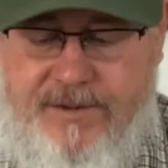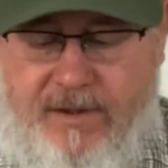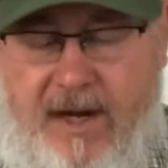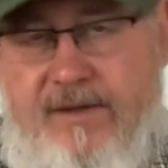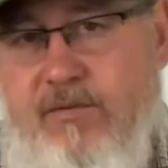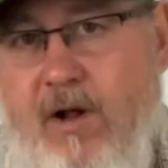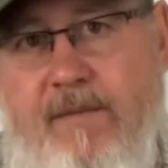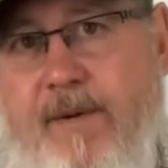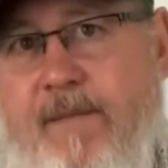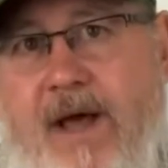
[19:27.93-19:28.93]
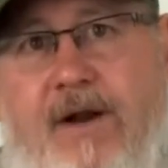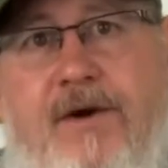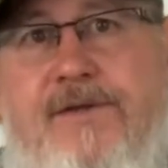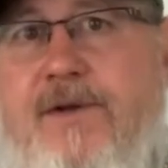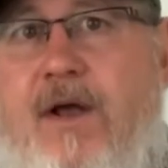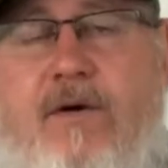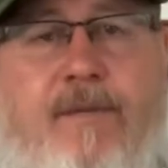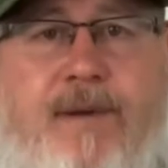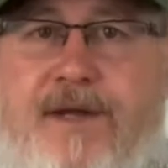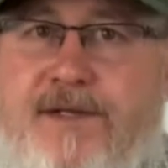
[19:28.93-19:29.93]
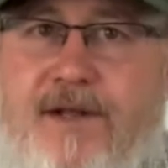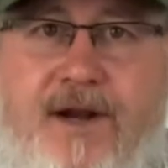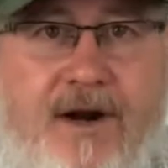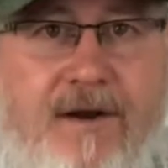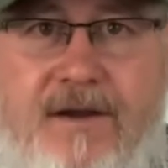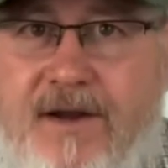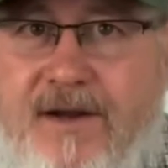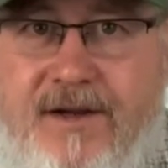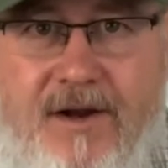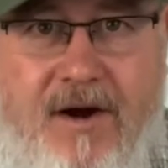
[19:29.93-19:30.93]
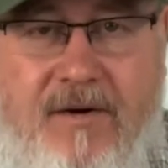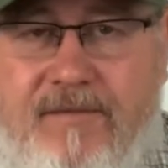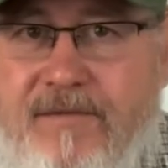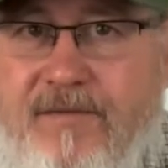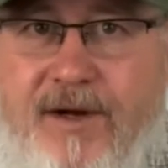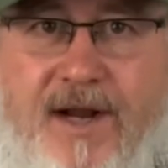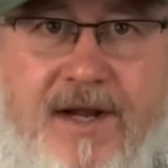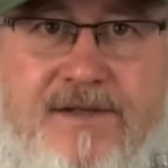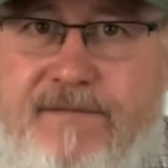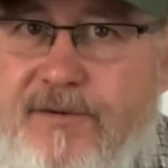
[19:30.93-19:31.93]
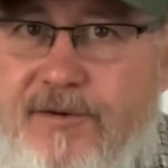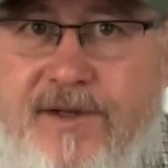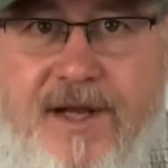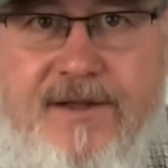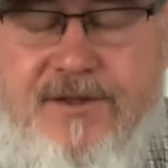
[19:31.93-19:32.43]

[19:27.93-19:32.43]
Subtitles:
So out of Tuolumne Meadows, we basically carried 3 days of food to get